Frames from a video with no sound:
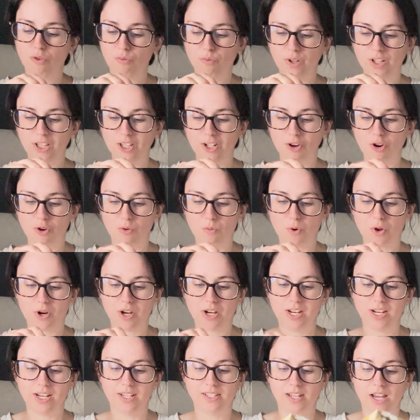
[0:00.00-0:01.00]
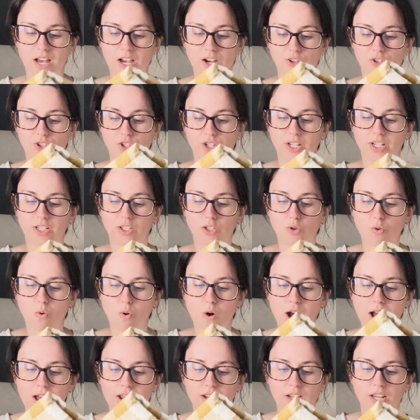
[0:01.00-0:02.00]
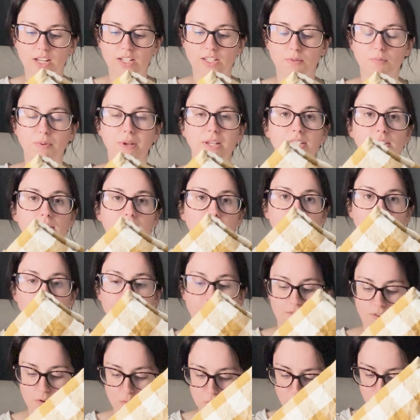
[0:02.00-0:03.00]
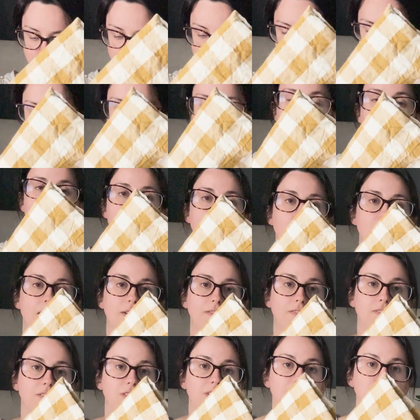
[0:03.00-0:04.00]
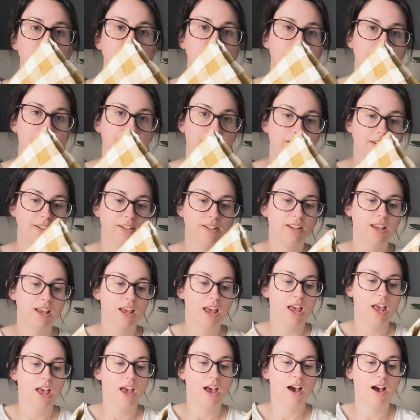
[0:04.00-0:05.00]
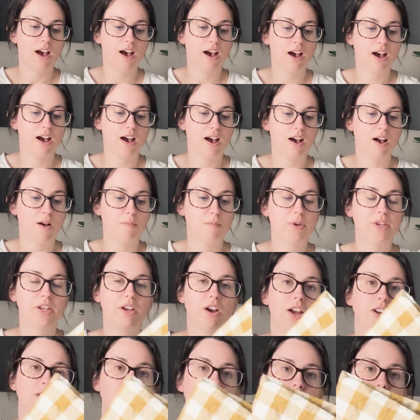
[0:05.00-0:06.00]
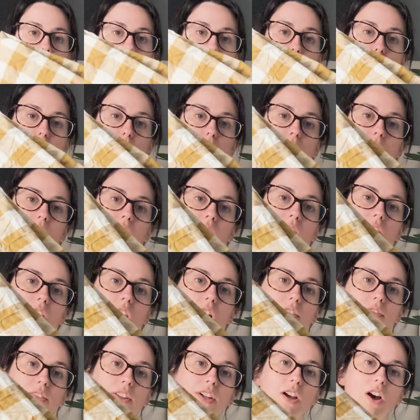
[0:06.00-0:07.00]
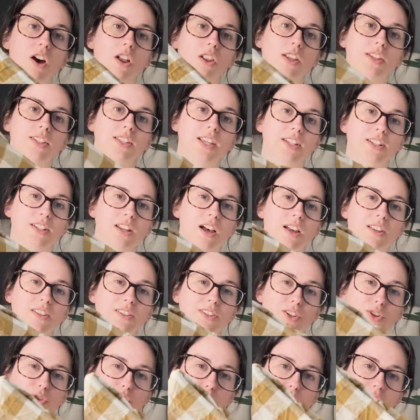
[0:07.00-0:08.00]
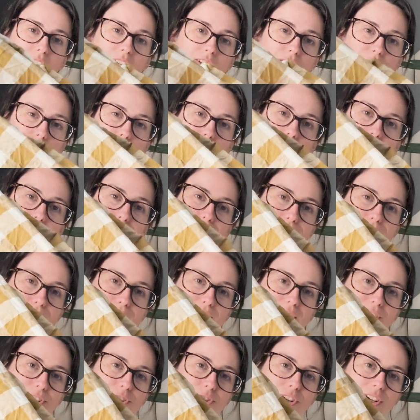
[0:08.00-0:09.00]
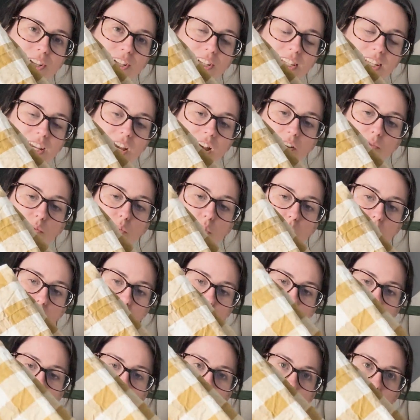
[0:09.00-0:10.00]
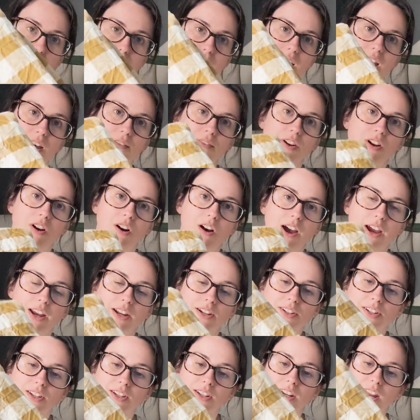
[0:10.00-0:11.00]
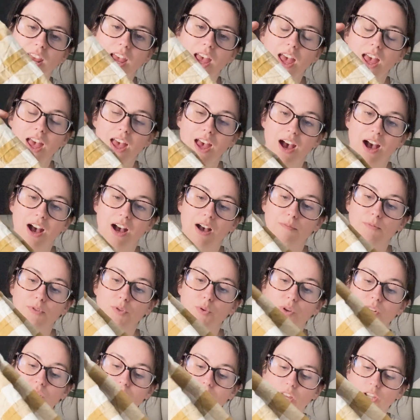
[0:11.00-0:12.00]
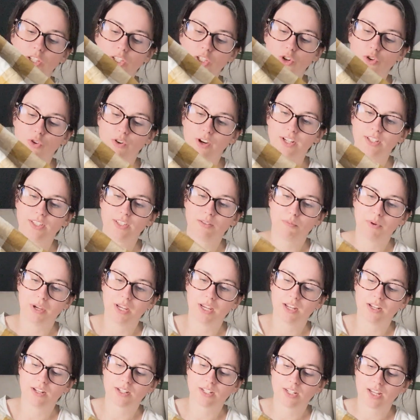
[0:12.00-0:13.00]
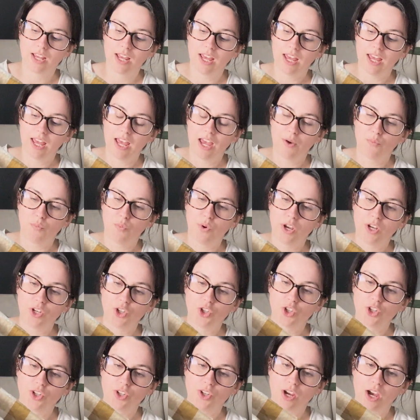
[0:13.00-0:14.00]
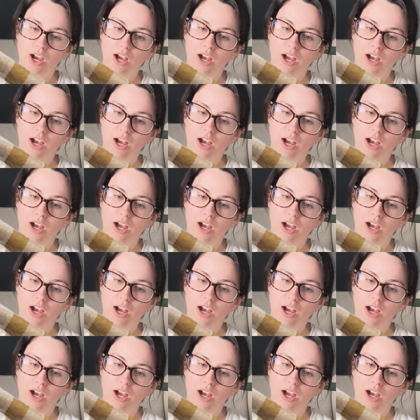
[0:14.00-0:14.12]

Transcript: really know what it is actually. It's a bit stiffer, which I don't mind for this pattern. But yeah, I just absolutely love the colors. It does crease, obviously, as you can see. I've washed this, but I haven't ironed it. So it does crease a bit, which